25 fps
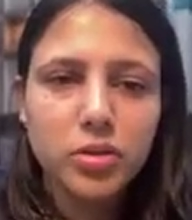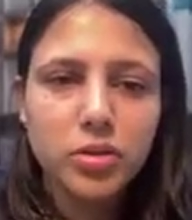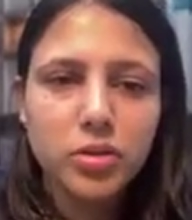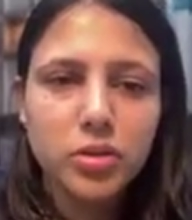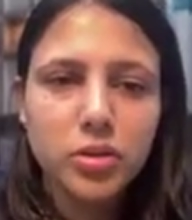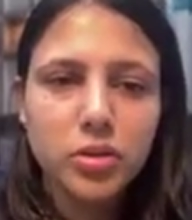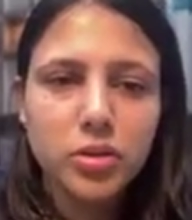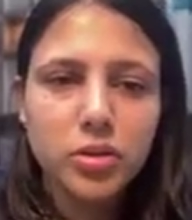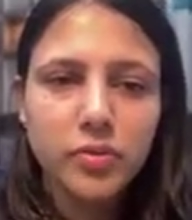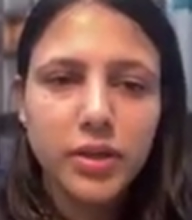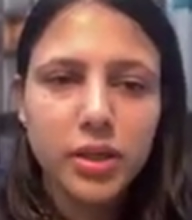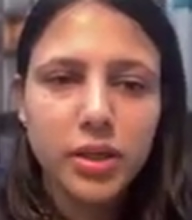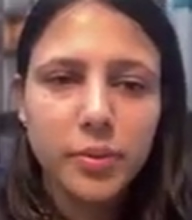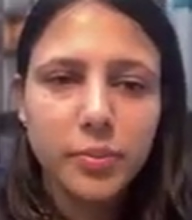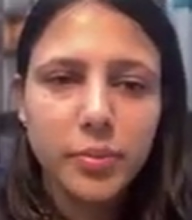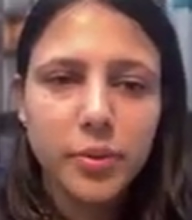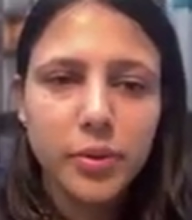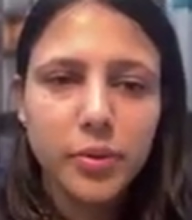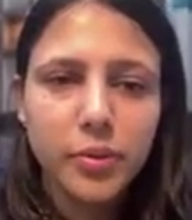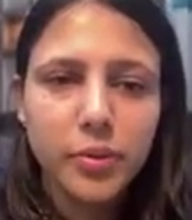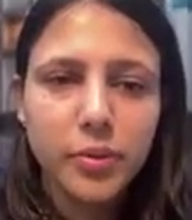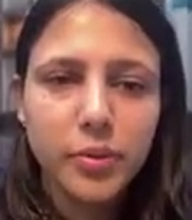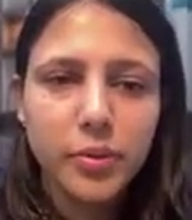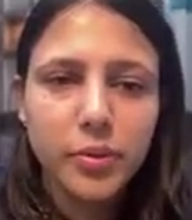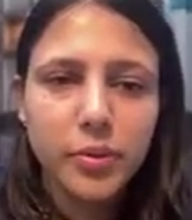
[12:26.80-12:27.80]
So we'll
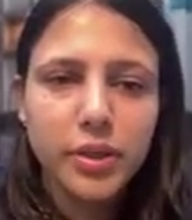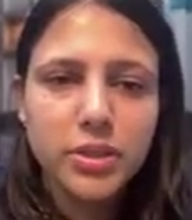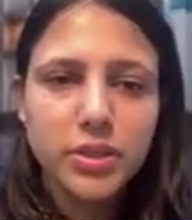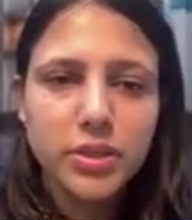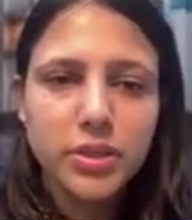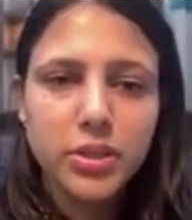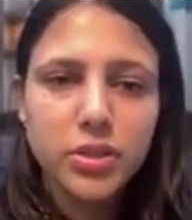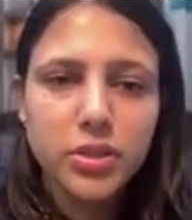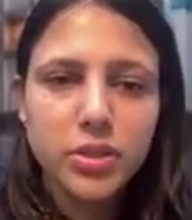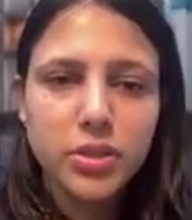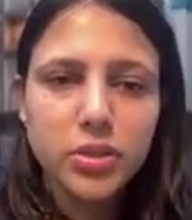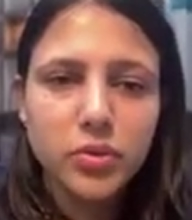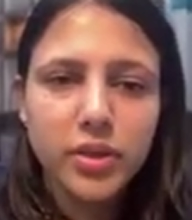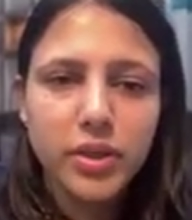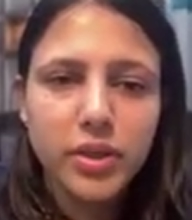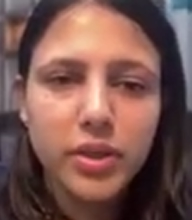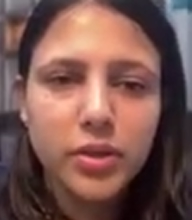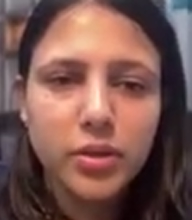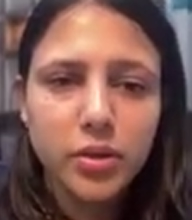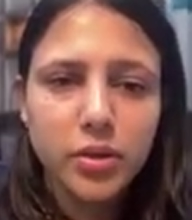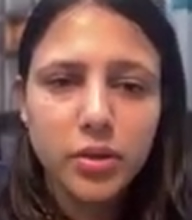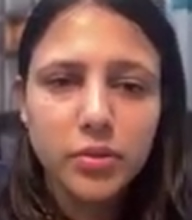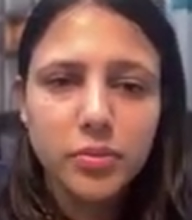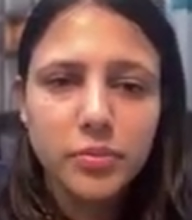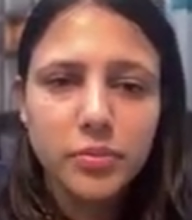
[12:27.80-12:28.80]
compute distance over
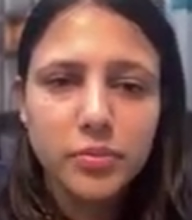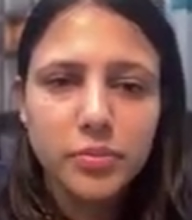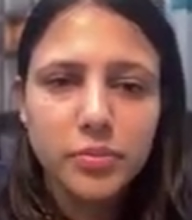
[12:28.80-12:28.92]
here.